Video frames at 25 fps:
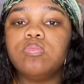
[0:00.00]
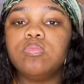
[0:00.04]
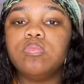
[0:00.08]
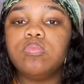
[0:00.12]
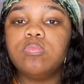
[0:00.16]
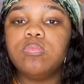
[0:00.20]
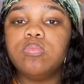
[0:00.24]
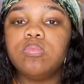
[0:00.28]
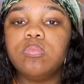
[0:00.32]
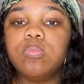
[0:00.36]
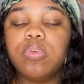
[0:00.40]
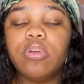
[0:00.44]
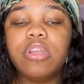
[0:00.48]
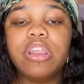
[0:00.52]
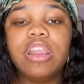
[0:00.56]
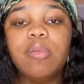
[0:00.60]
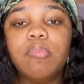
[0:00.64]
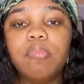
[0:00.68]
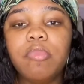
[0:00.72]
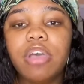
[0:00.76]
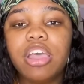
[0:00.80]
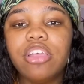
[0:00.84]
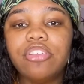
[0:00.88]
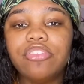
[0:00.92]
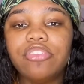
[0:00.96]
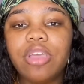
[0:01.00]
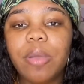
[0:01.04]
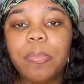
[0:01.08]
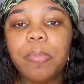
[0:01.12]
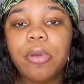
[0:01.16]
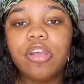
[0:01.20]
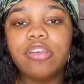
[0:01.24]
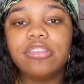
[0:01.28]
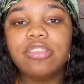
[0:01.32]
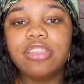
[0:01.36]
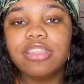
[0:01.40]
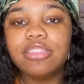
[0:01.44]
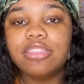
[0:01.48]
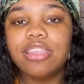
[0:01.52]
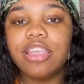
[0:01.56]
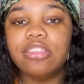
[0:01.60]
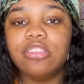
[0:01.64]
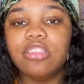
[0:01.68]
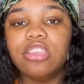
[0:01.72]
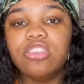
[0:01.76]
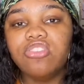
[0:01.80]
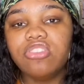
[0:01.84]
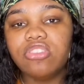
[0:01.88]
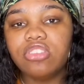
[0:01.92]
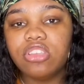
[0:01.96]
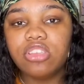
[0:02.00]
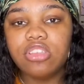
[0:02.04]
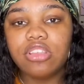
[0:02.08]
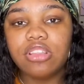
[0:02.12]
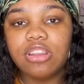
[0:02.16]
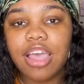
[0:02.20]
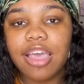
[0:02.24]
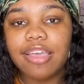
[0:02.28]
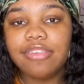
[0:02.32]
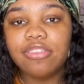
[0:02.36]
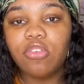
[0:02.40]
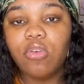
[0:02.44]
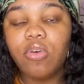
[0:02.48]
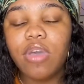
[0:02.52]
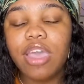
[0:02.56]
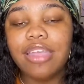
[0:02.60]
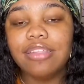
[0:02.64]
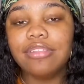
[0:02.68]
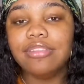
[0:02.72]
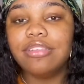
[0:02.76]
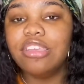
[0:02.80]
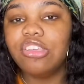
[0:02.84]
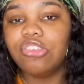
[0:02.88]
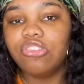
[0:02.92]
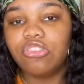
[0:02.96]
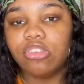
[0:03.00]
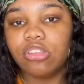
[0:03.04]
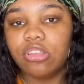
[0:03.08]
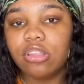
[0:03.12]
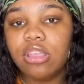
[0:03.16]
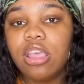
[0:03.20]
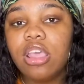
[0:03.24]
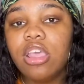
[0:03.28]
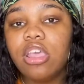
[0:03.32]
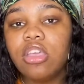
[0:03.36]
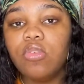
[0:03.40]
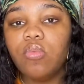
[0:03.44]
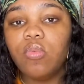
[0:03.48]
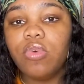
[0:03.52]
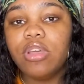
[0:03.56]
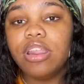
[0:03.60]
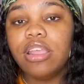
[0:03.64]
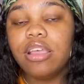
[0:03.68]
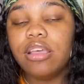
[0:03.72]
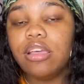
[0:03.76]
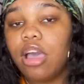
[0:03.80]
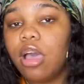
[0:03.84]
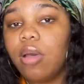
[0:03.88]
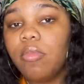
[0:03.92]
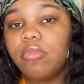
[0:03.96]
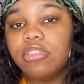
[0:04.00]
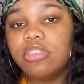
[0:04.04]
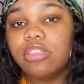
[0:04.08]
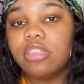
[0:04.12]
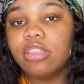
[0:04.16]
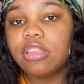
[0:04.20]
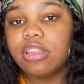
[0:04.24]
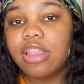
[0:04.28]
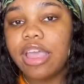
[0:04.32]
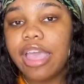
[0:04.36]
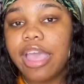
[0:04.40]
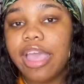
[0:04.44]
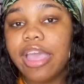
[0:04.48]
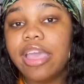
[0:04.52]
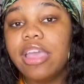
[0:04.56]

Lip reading: pretty much a person is addition to your life. So addition, when it comes to that,